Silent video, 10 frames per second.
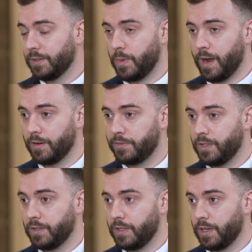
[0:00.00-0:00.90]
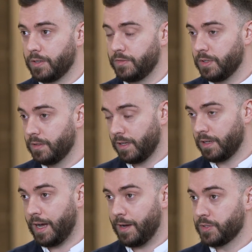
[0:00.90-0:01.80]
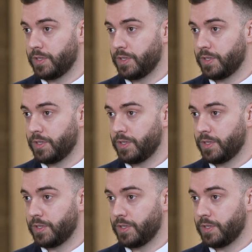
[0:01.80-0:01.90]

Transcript: where if you cut out